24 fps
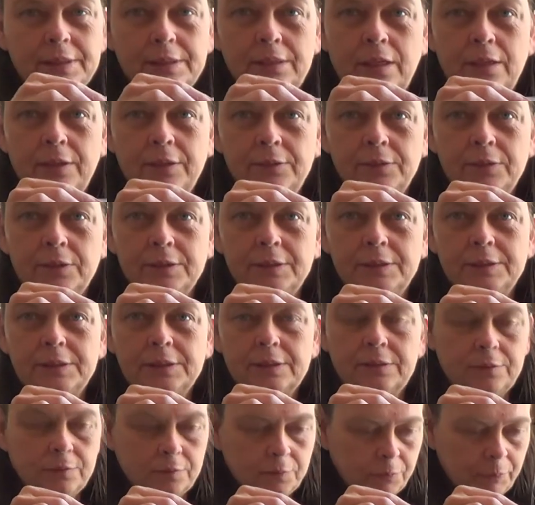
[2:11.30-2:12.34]
and hundreds
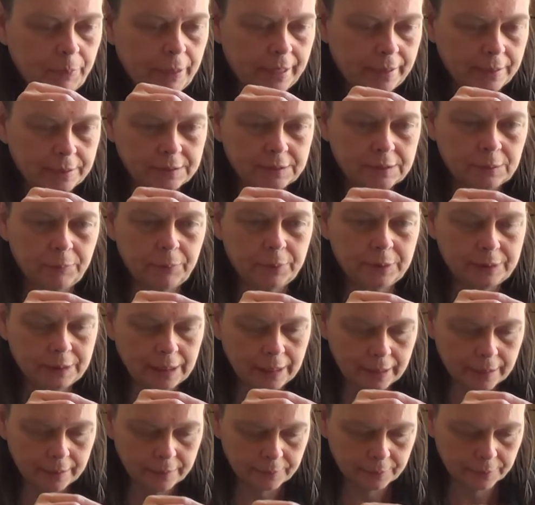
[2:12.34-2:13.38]
of pounds of
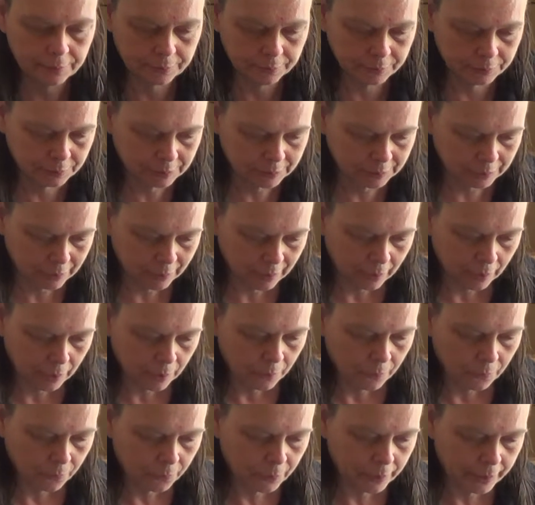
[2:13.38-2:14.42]
potatoes
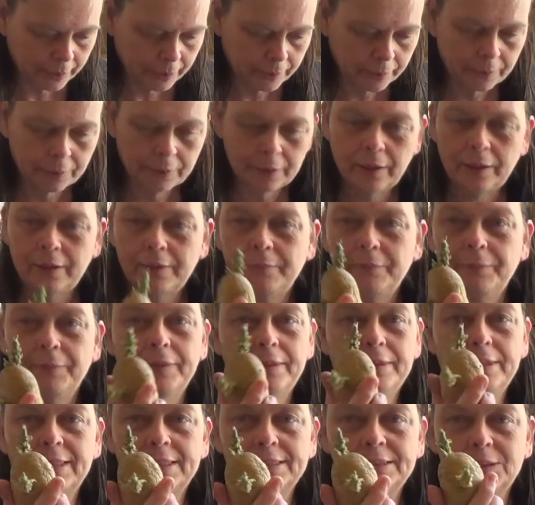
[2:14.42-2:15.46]
where
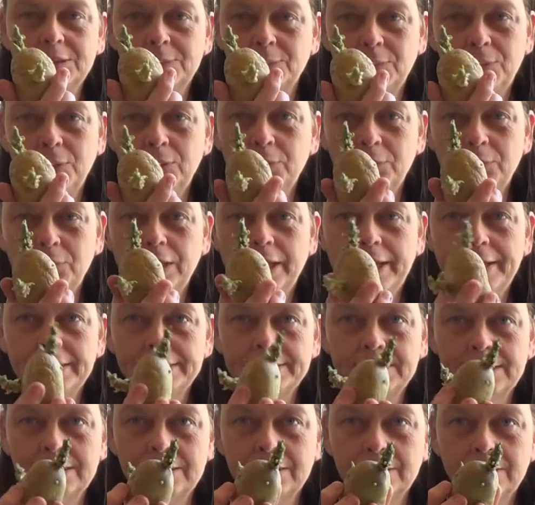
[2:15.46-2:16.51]
this won't
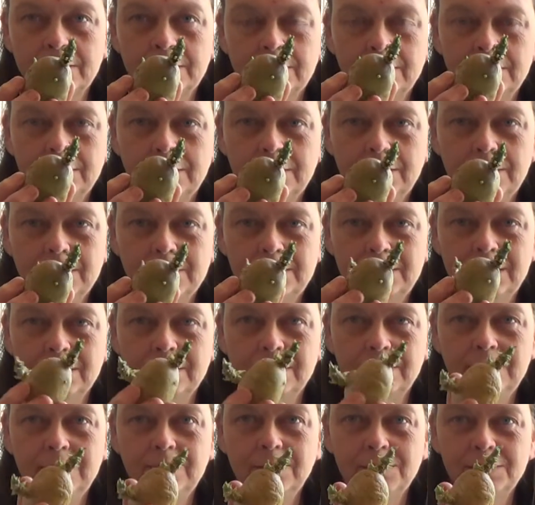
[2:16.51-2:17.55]
last the
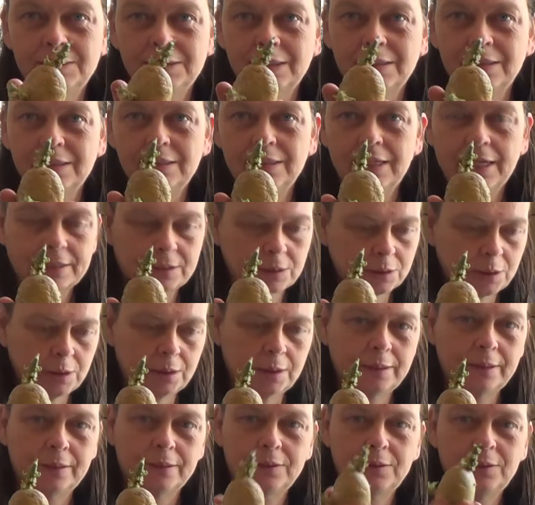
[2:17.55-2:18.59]
you know till the next
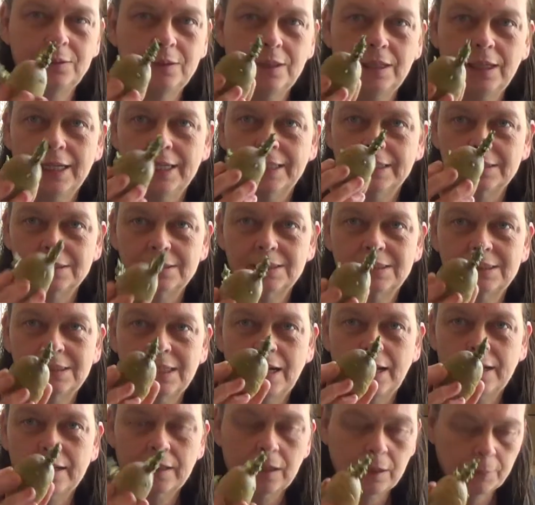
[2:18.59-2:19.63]
year you can't
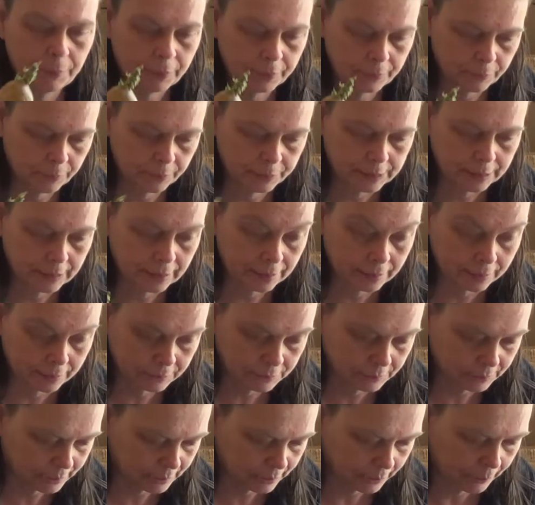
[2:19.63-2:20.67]
stock up on
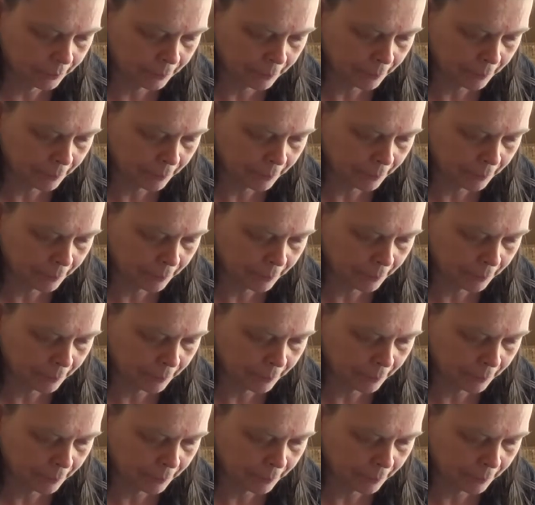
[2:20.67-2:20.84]
potatoes